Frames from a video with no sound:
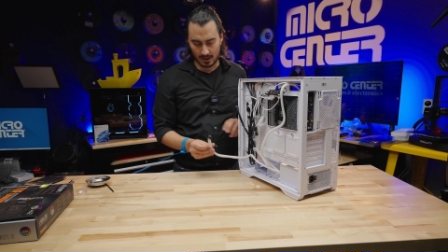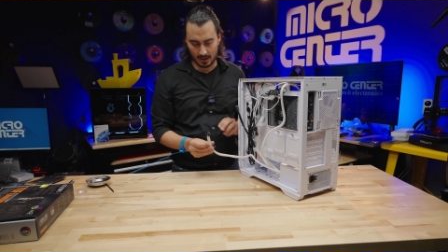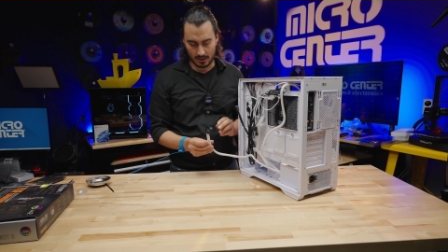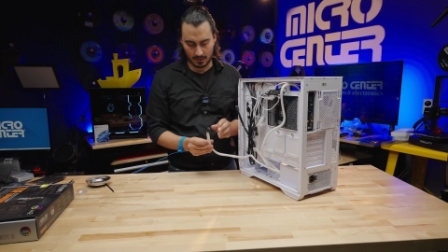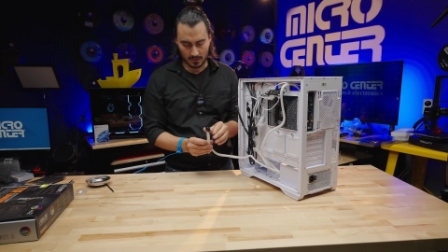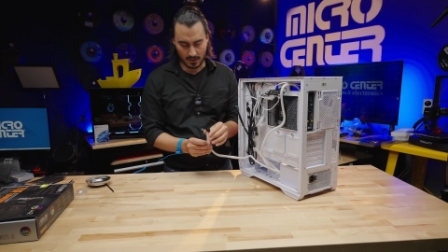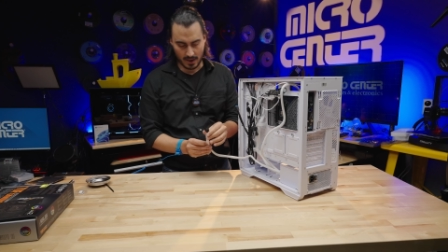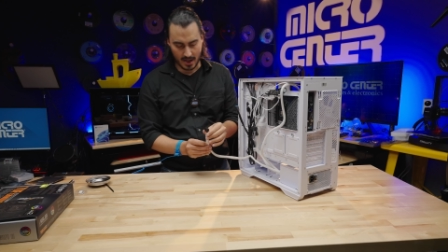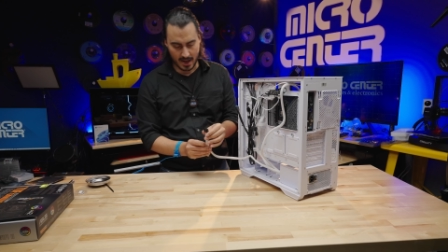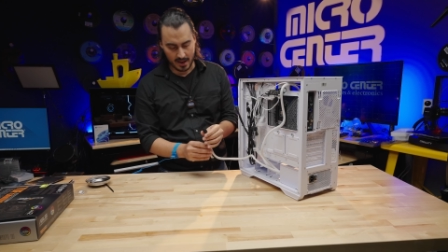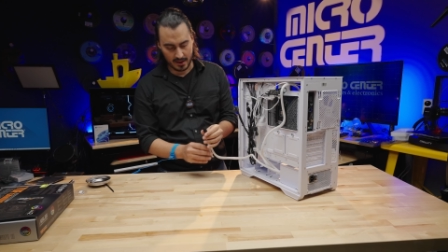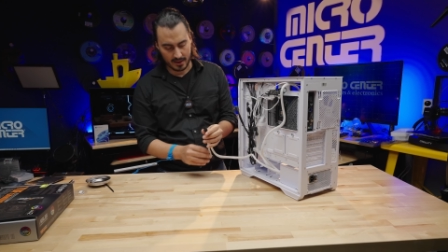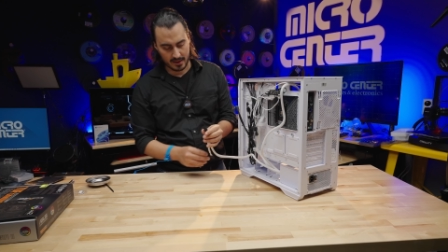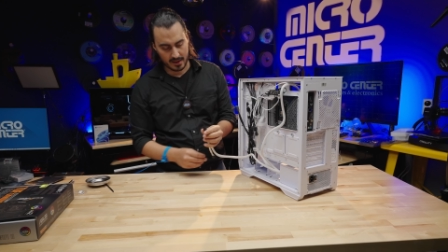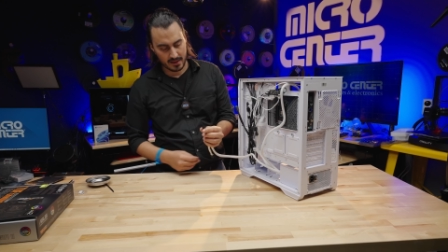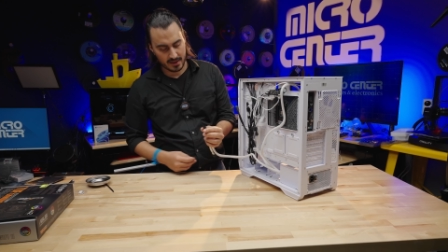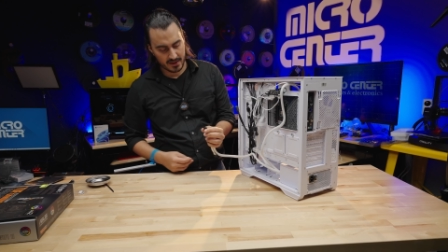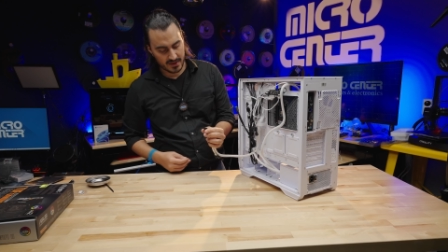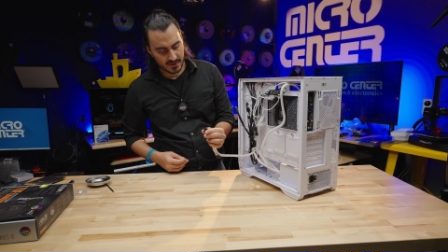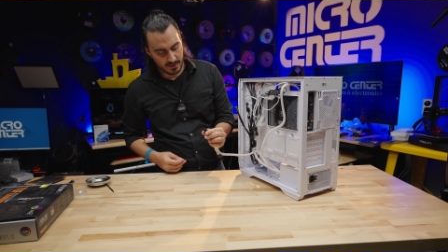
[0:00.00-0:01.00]
All right, and
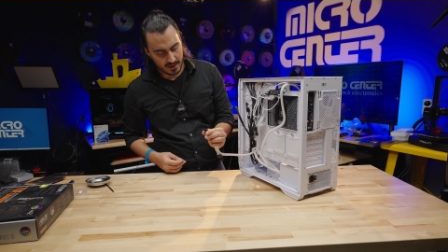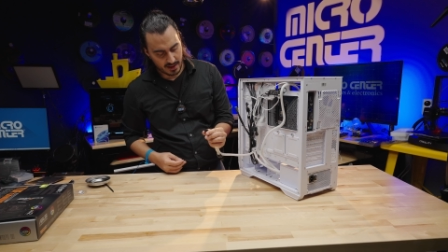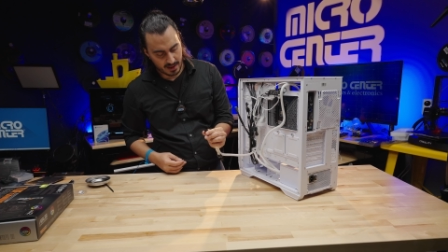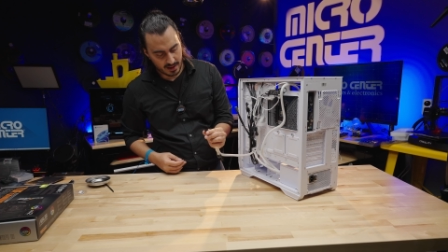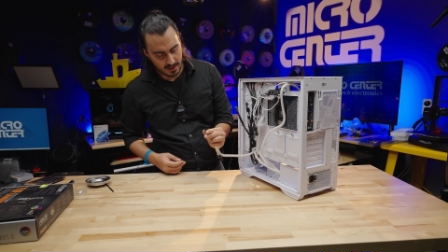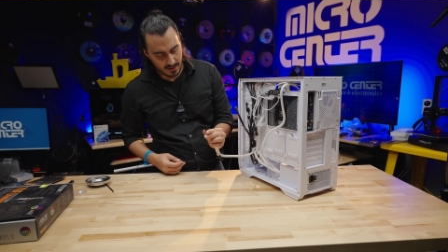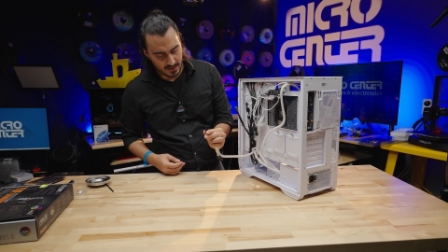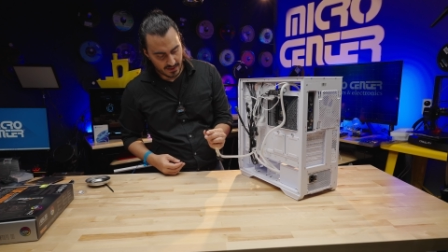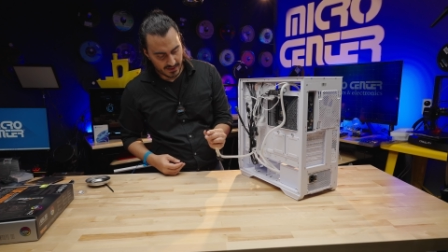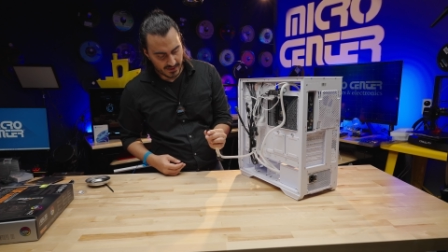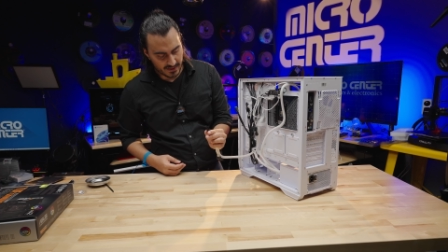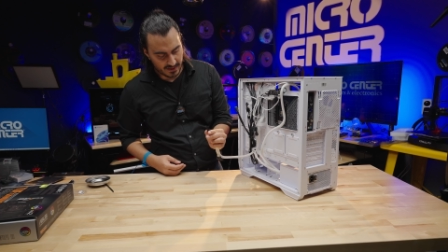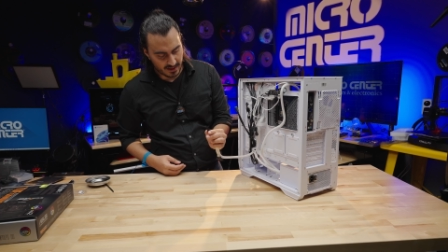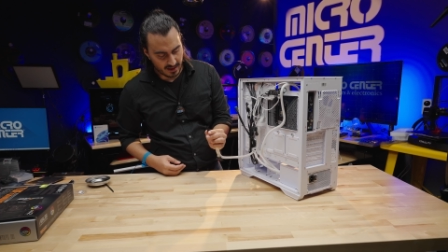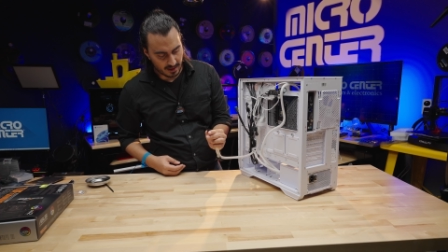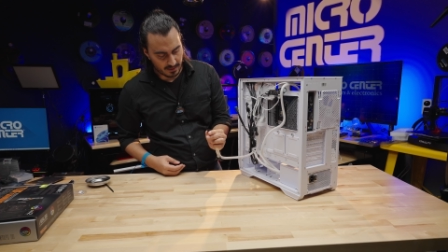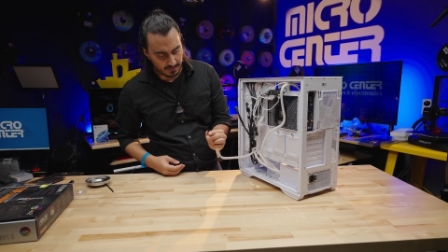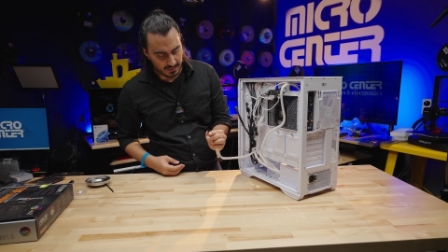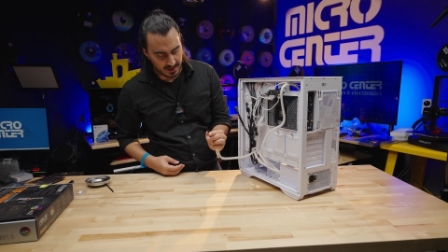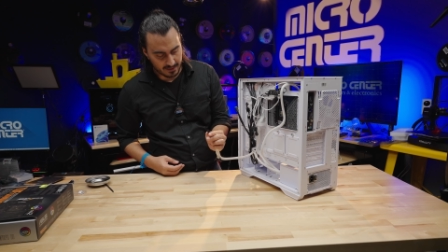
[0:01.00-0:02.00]
then this right here, this is
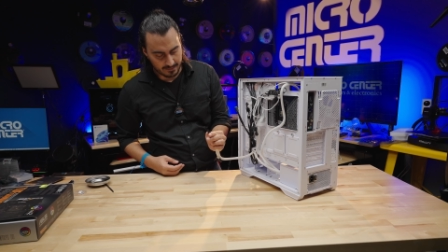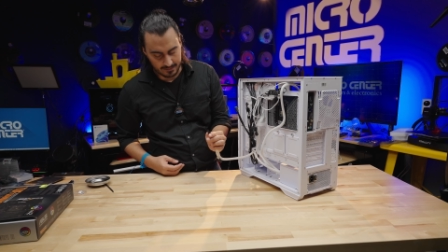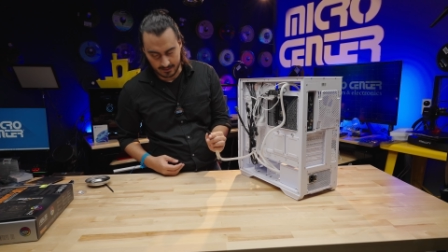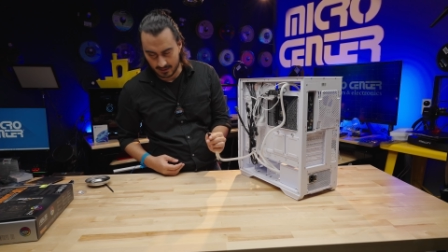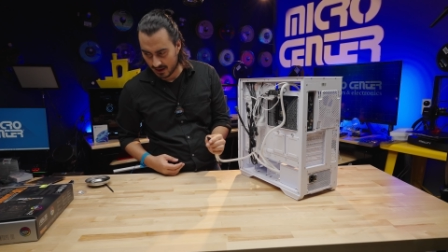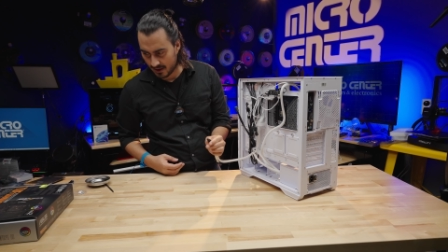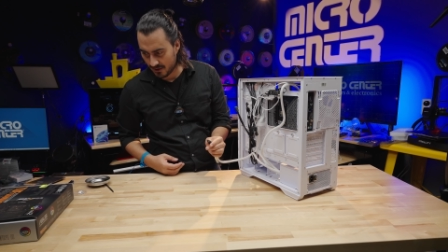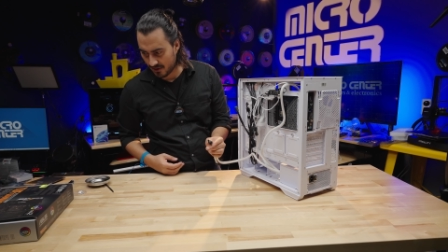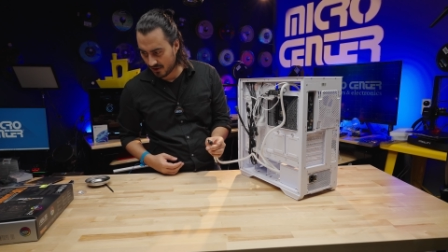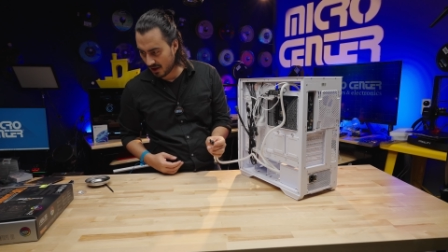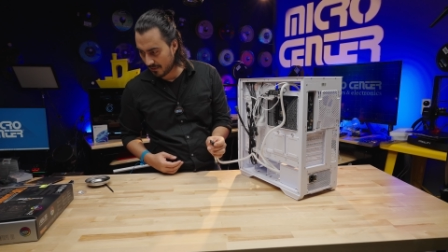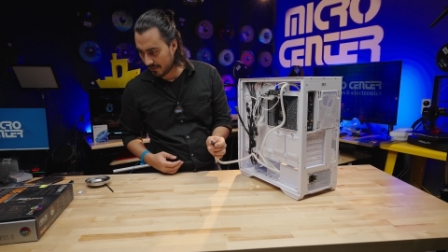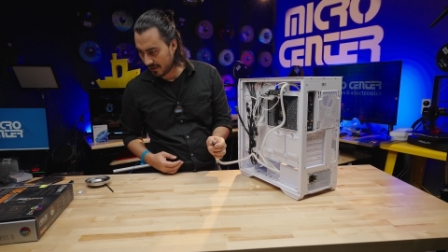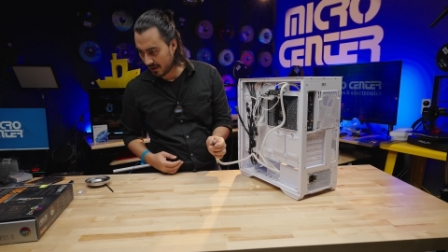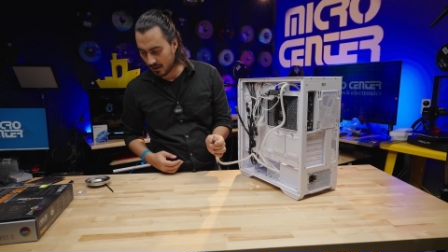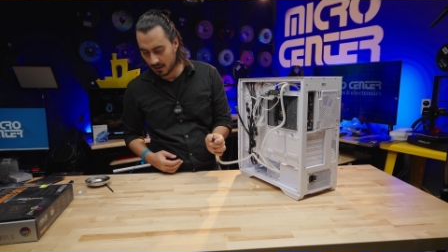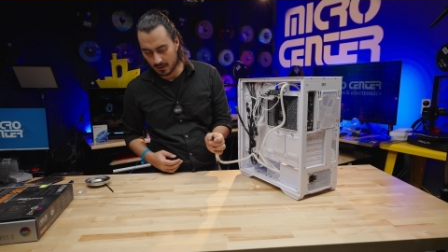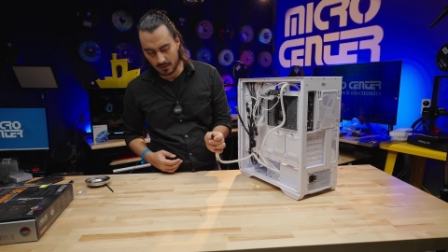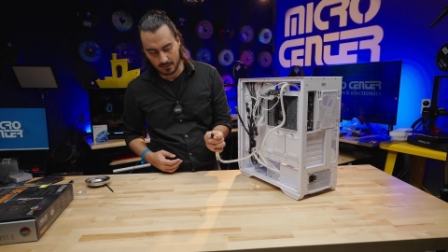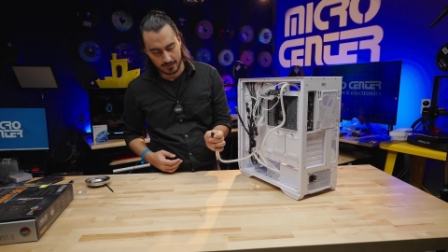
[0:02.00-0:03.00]
gonna be for our
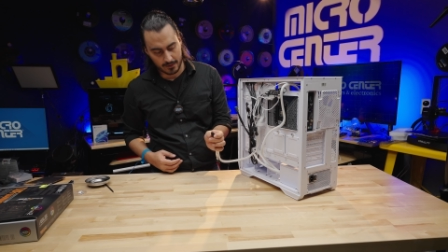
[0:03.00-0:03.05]
GPU.